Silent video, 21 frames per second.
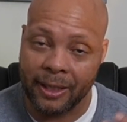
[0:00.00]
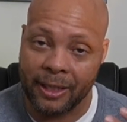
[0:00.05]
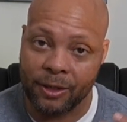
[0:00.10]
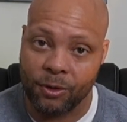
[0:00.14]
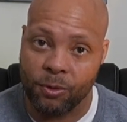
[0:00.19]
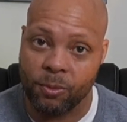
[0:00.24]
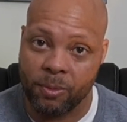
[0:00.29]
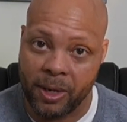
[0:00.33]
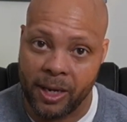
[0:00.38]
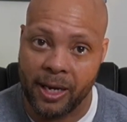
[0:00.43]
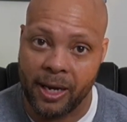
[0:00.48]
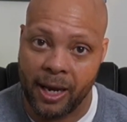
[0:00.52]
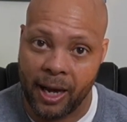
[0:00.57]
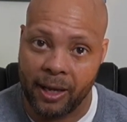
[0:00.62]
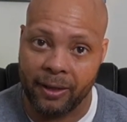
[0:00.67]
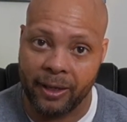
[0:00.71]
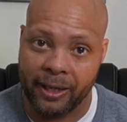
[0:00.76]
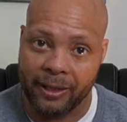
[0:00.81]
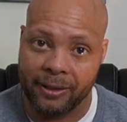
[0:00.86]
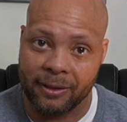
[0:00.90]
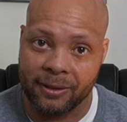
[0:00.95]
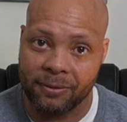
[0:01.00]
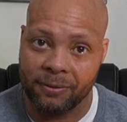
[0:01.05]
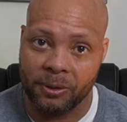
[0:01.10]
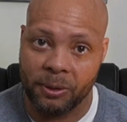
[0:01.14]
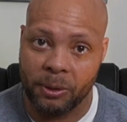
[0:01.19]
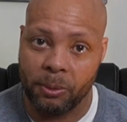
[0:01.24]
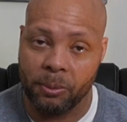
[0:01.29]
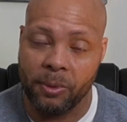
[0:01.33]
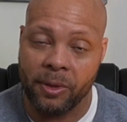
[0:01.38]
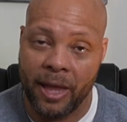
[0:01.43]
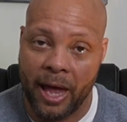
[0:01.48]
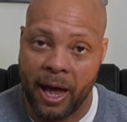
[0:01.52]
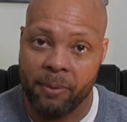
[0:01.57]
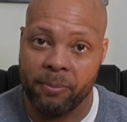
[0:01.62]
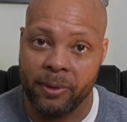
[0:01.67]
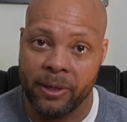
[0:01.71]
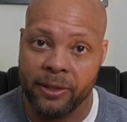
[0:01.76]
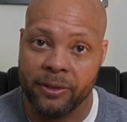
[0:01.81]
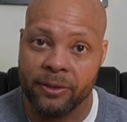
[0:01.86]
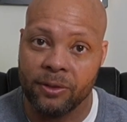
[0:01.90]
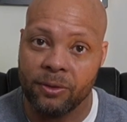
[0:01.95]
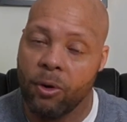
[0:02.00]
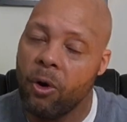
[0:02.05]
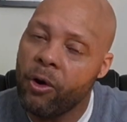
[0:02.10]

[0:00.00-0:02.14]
you may not like this film that much.